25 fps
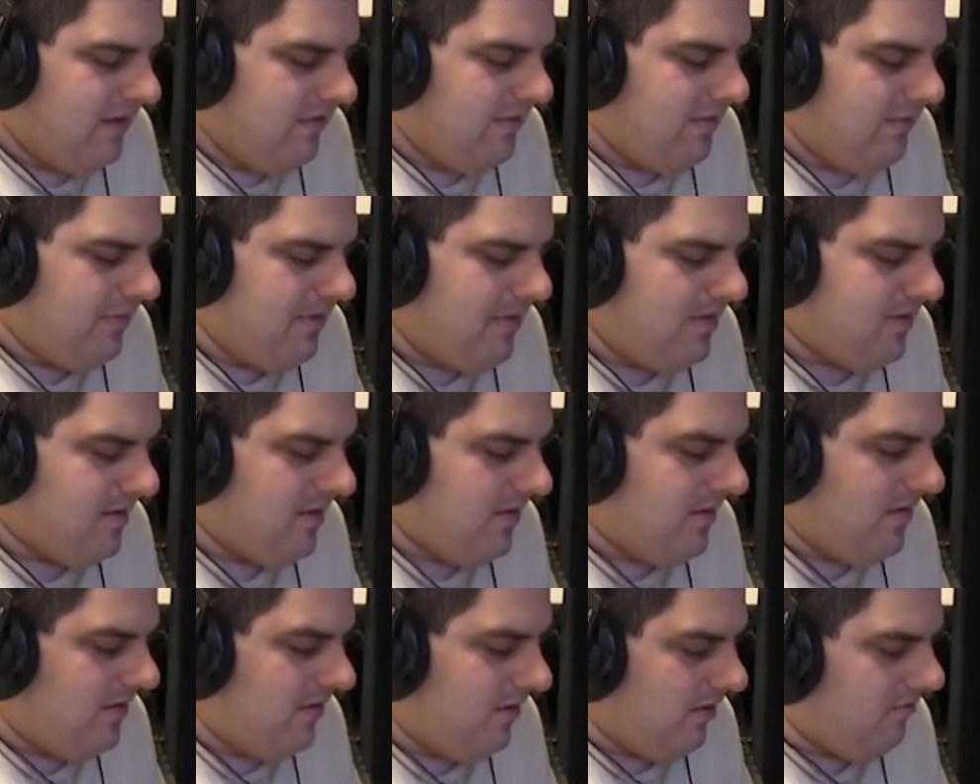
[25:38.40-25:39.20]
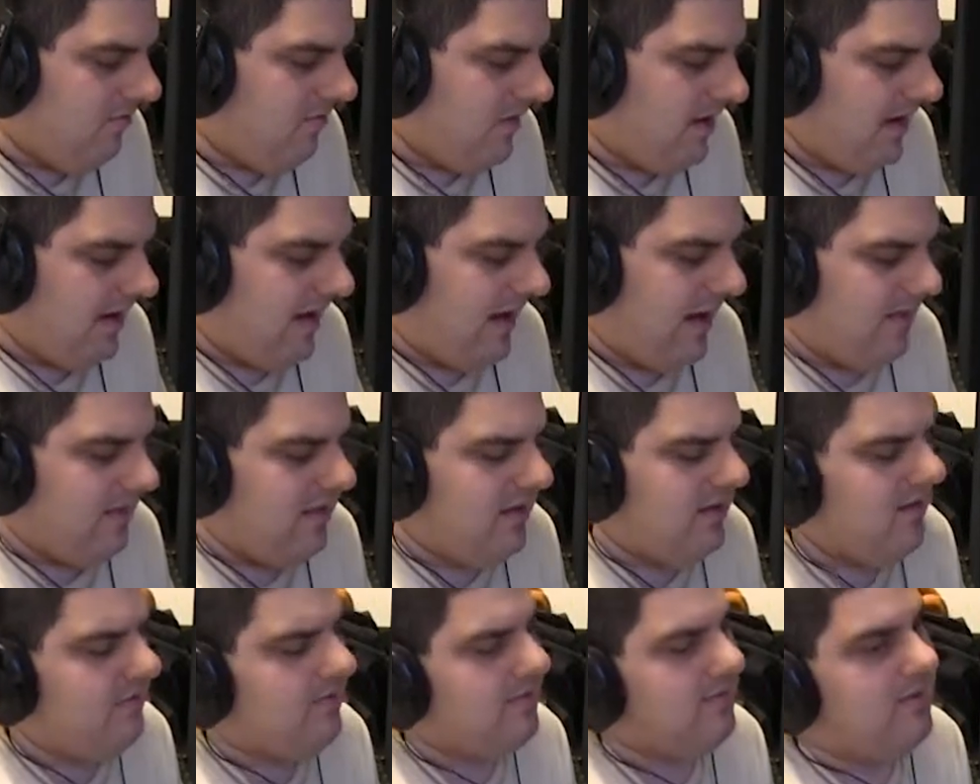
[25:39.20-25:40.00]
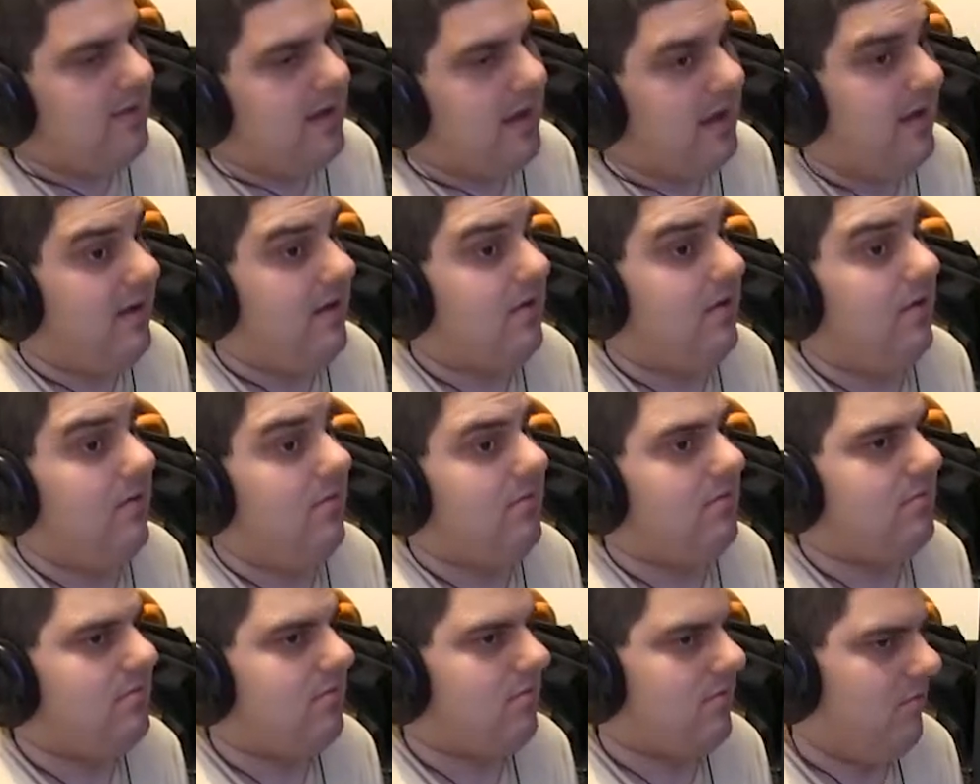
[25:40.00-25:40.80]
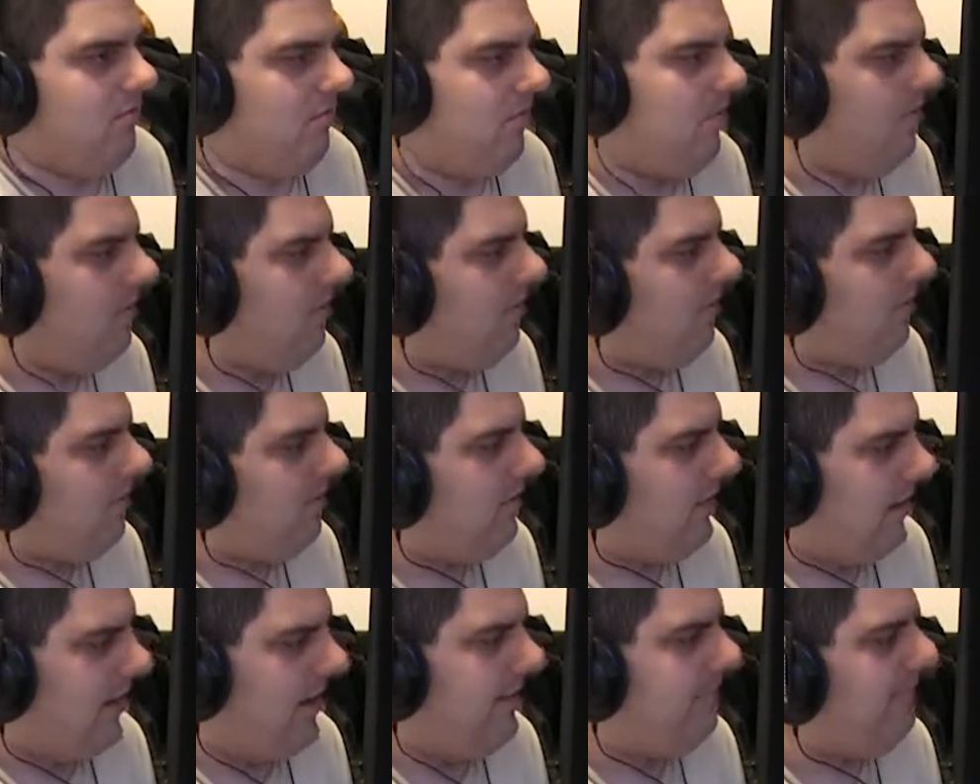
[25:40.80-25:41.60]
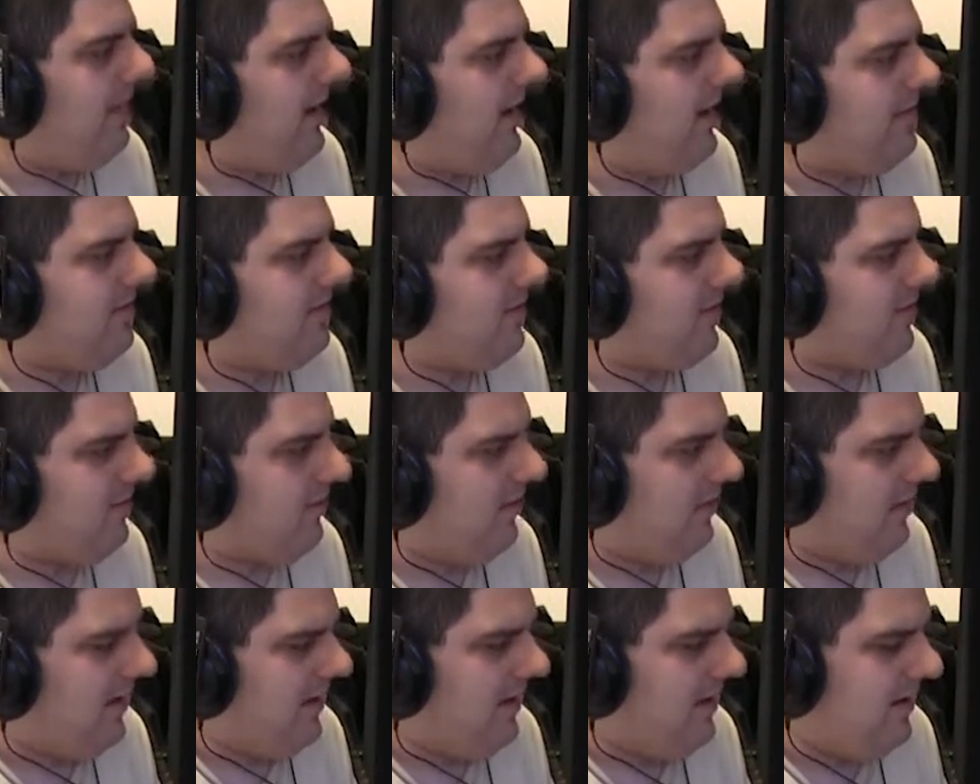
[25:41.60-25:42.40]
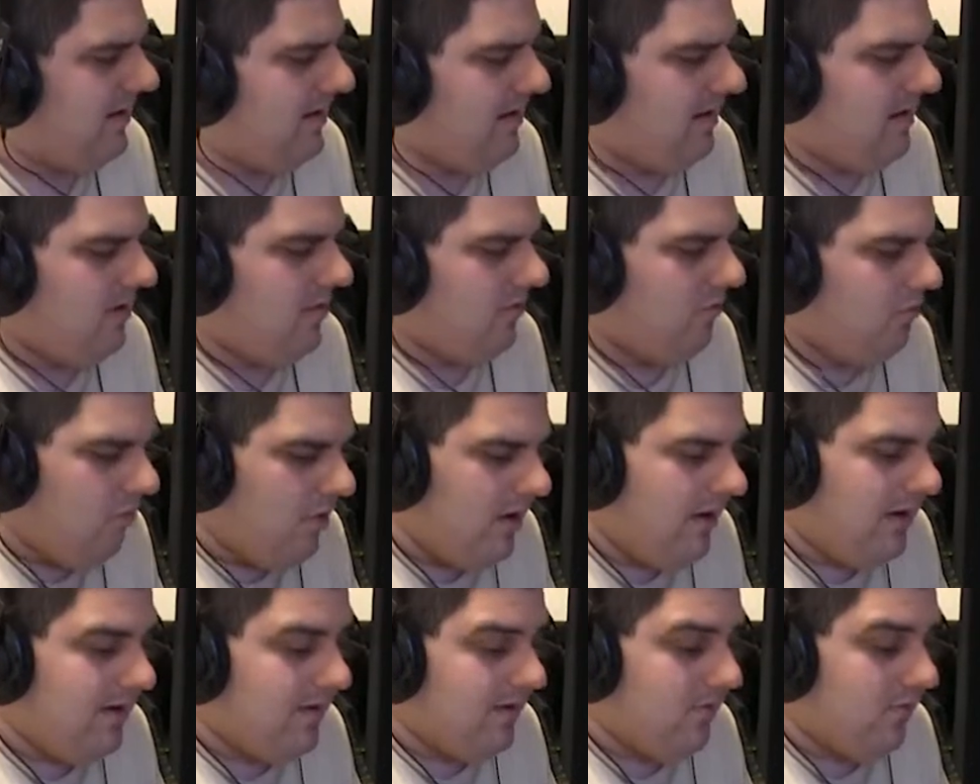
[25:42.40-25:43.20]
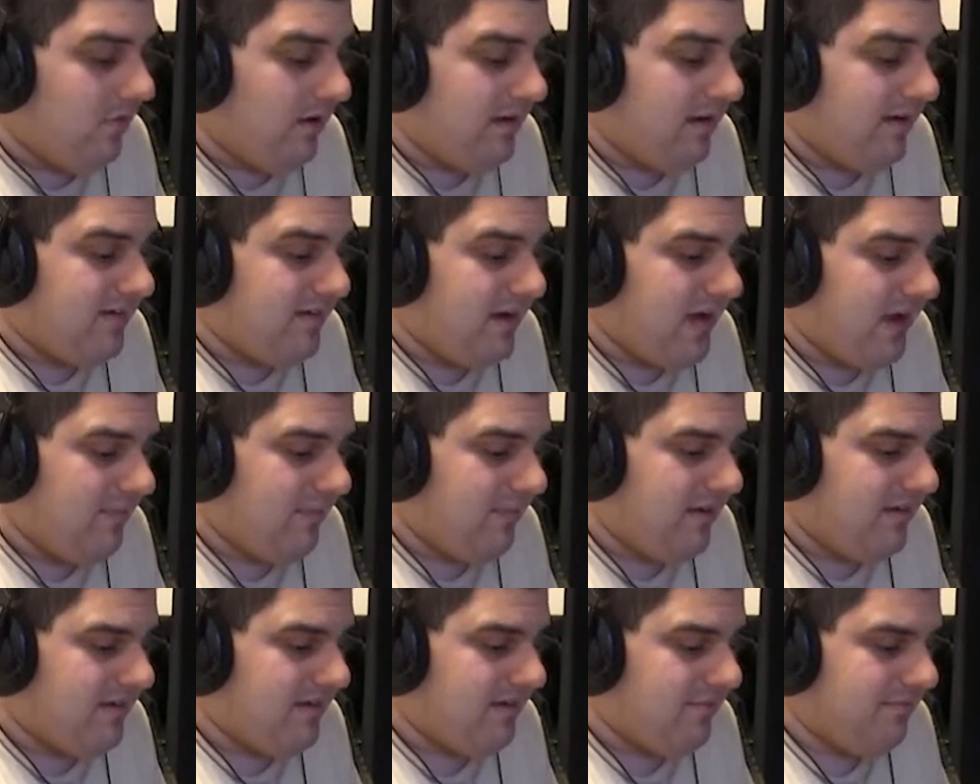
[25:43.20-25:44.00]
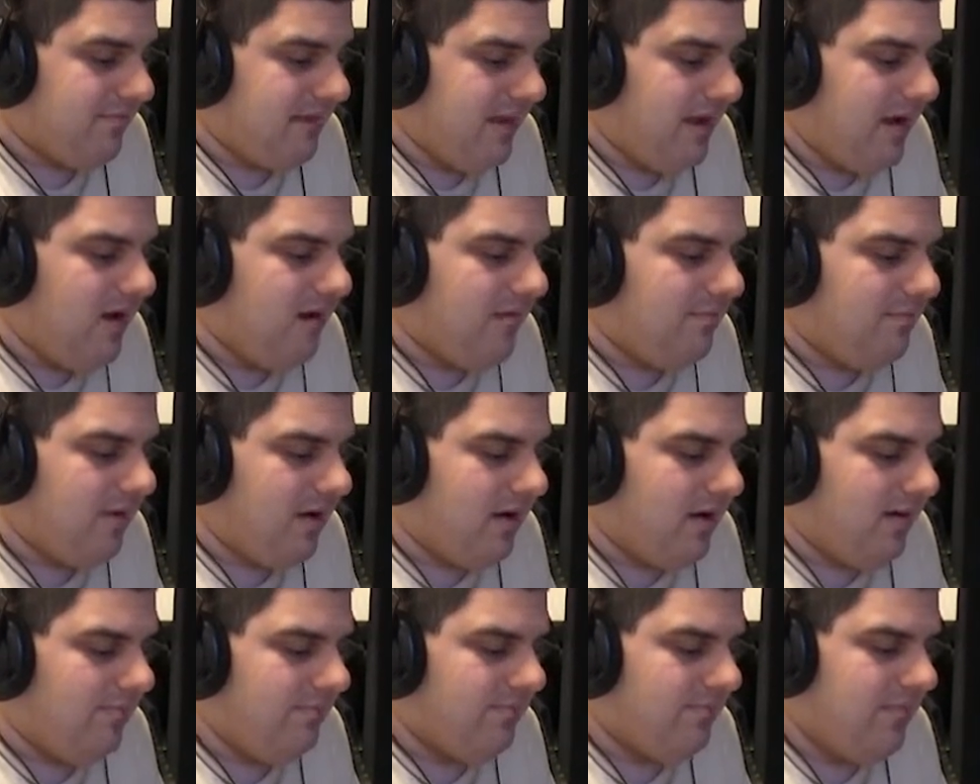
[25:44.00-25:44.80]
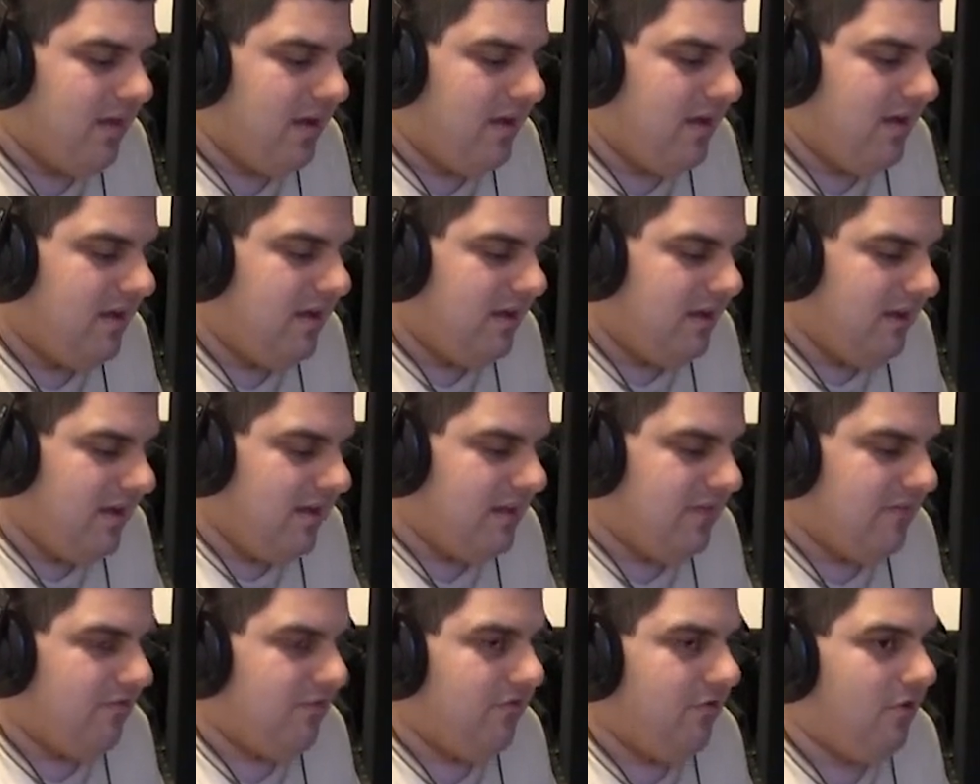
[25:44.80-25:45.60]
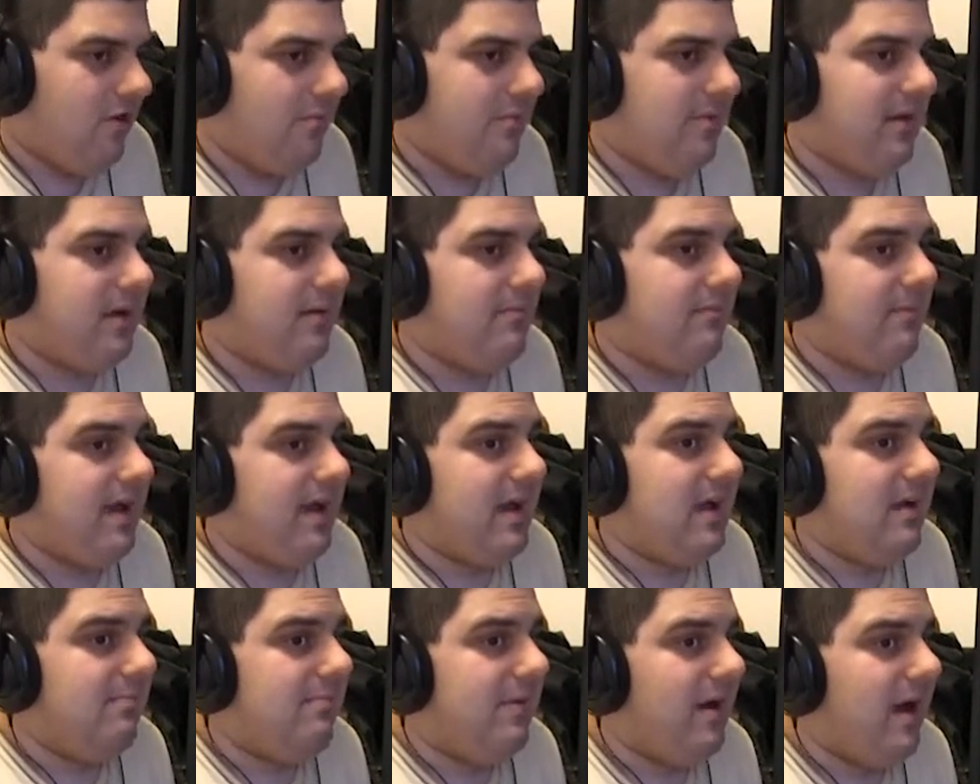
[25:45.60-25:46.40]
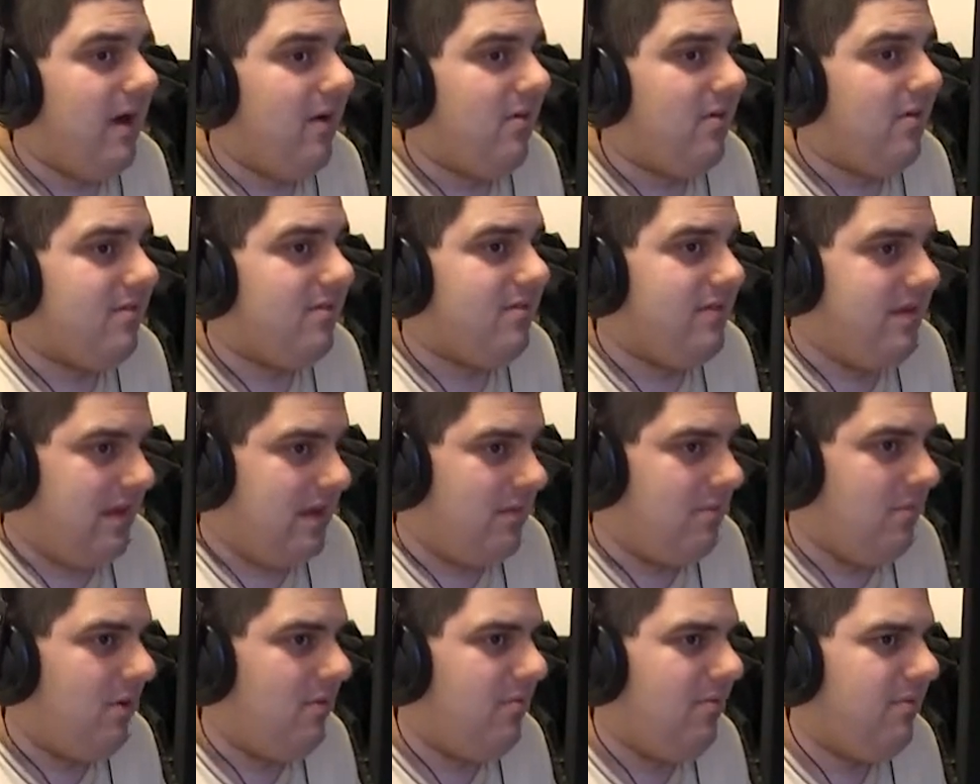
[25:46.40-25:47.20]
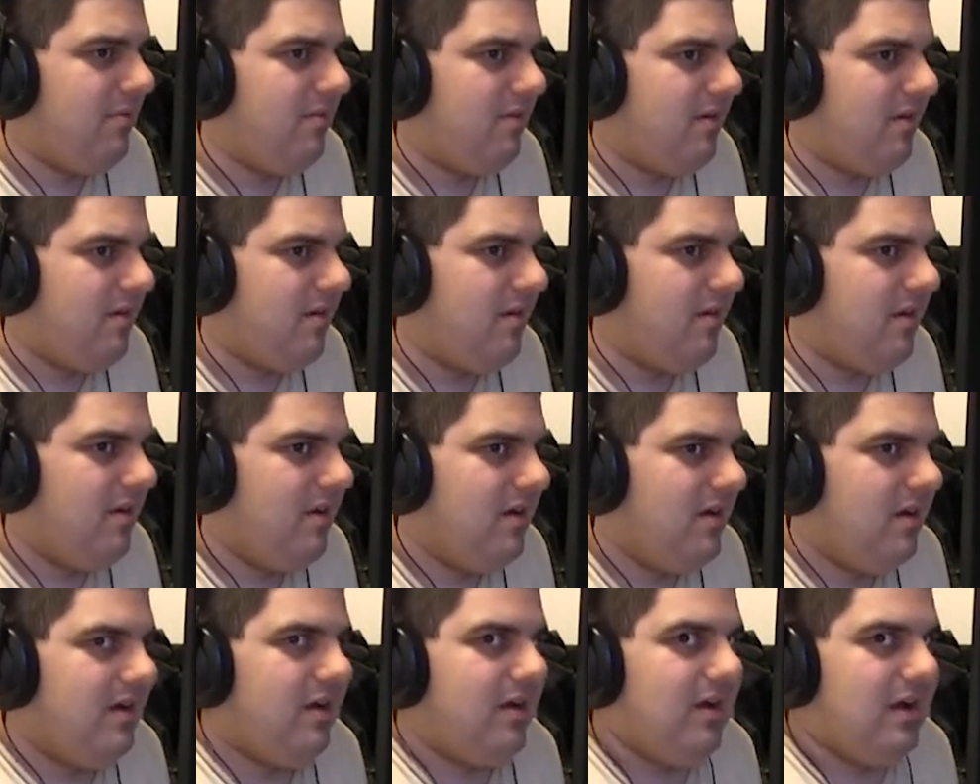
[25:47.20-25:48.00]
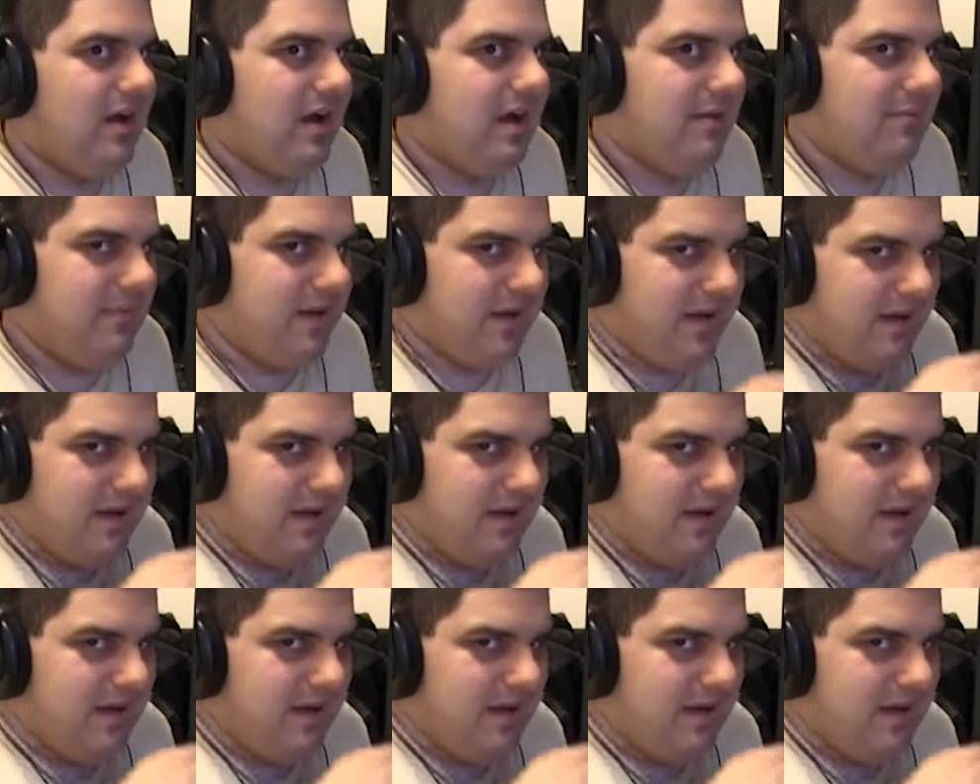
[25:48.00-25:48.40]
you want to be a star in your own right, I think you stay at your own school and basically win your win a championship there. But in the forming a mega power team over a